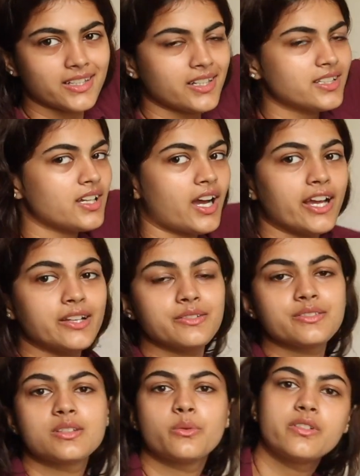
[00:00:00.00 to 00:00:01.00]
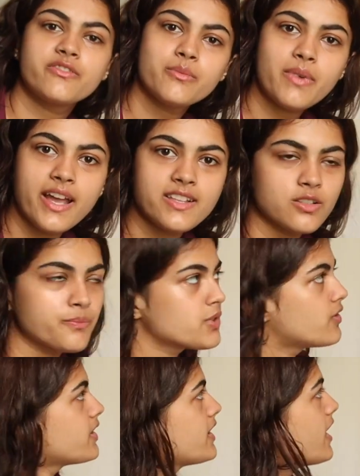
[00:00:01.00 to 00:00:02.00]
it. I use the one from
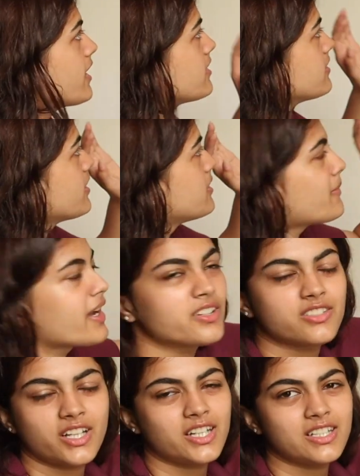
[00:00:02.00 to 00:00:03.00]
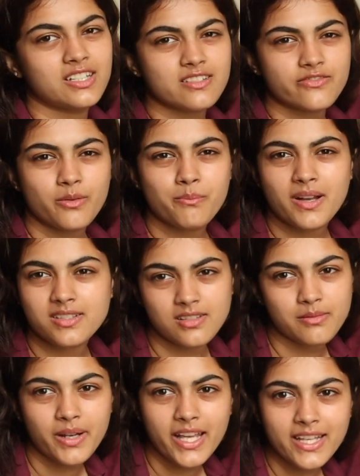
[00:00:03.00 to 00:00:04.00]
Isopure, and my creatine is from
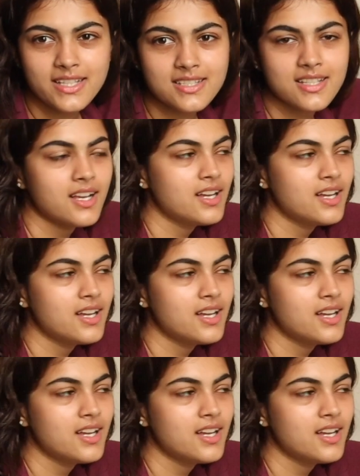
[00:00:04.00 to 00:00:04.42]
Muscle Blaze.